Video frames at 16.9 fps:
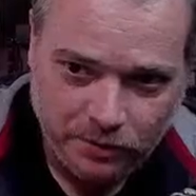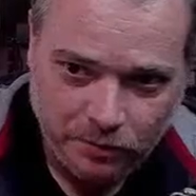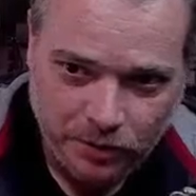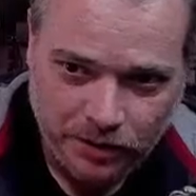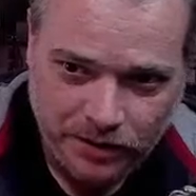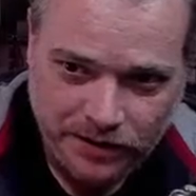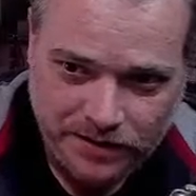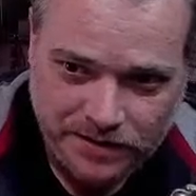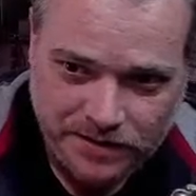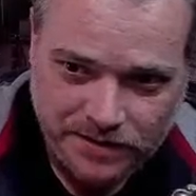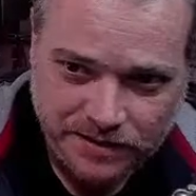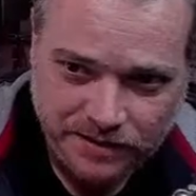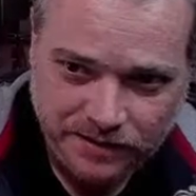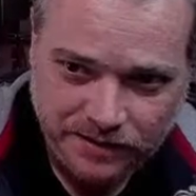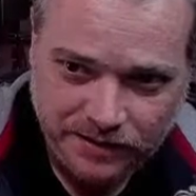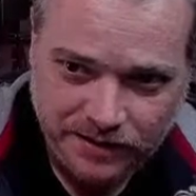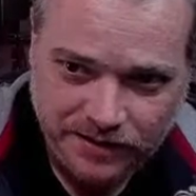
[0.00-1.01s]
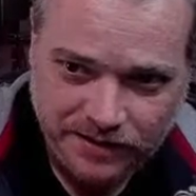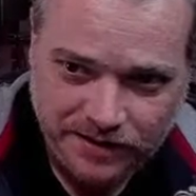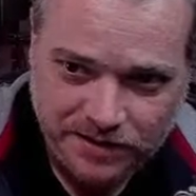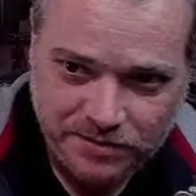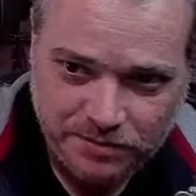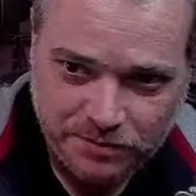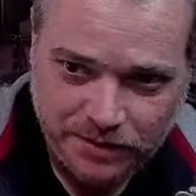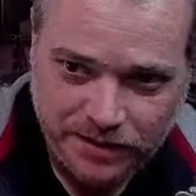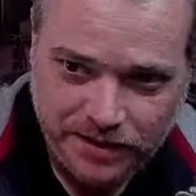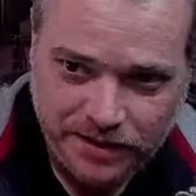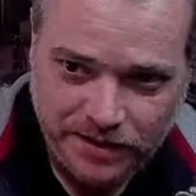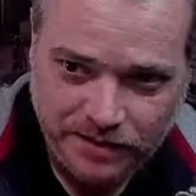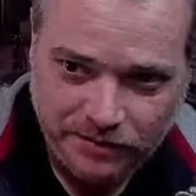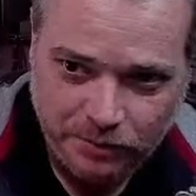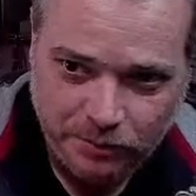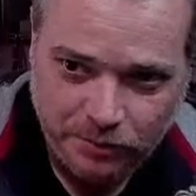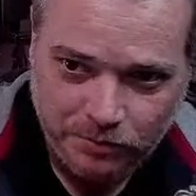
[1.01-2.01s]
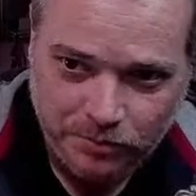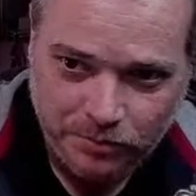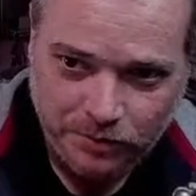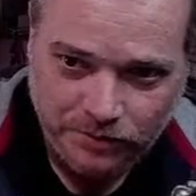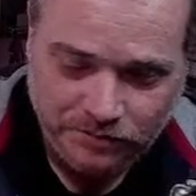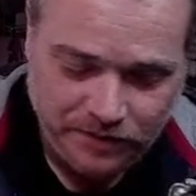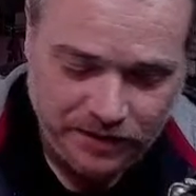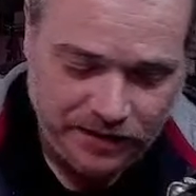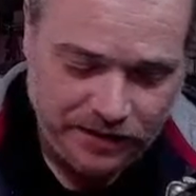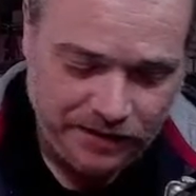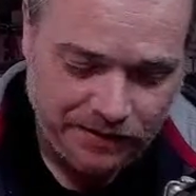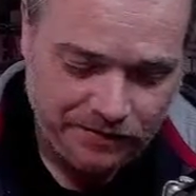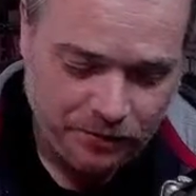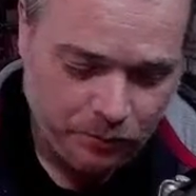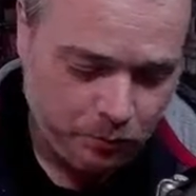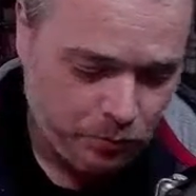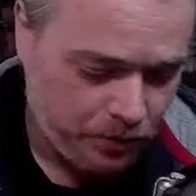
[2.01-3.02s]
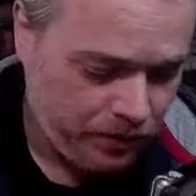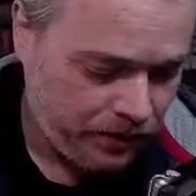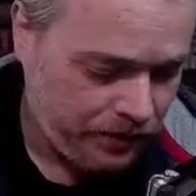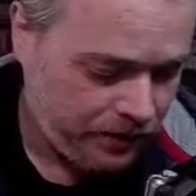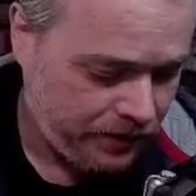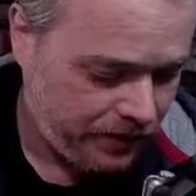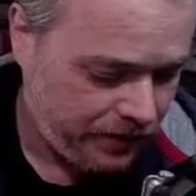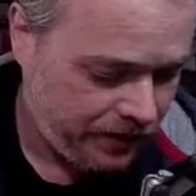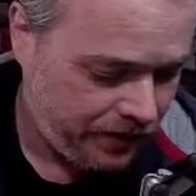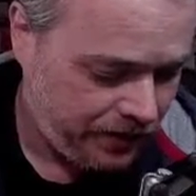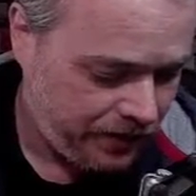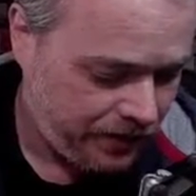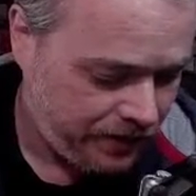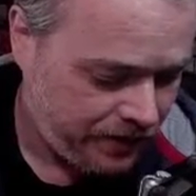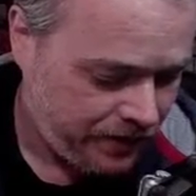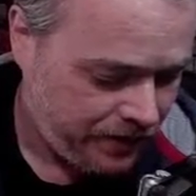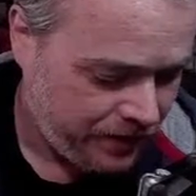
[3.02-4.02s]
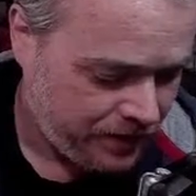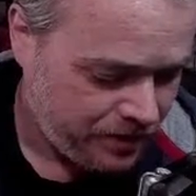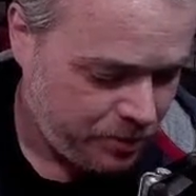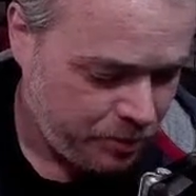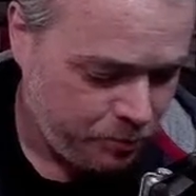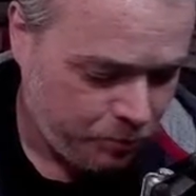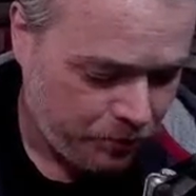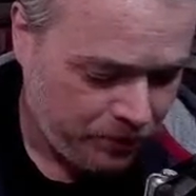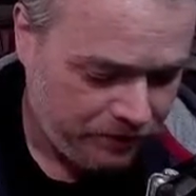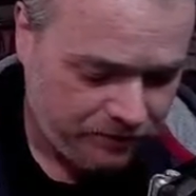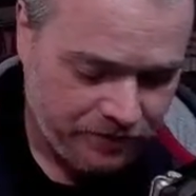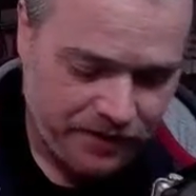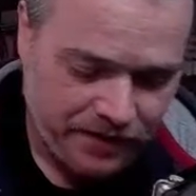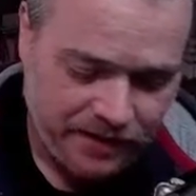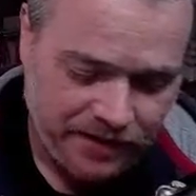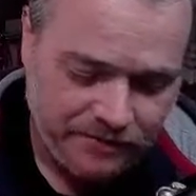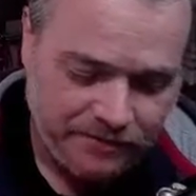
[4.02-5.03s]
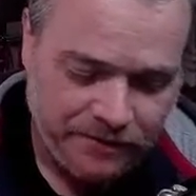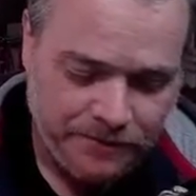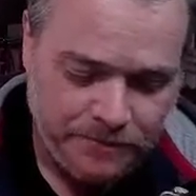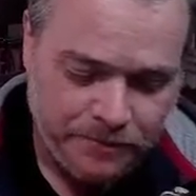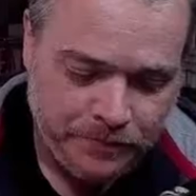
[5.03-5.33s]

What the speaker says: ones like this right here, the 1.5, the 1 and 2.5,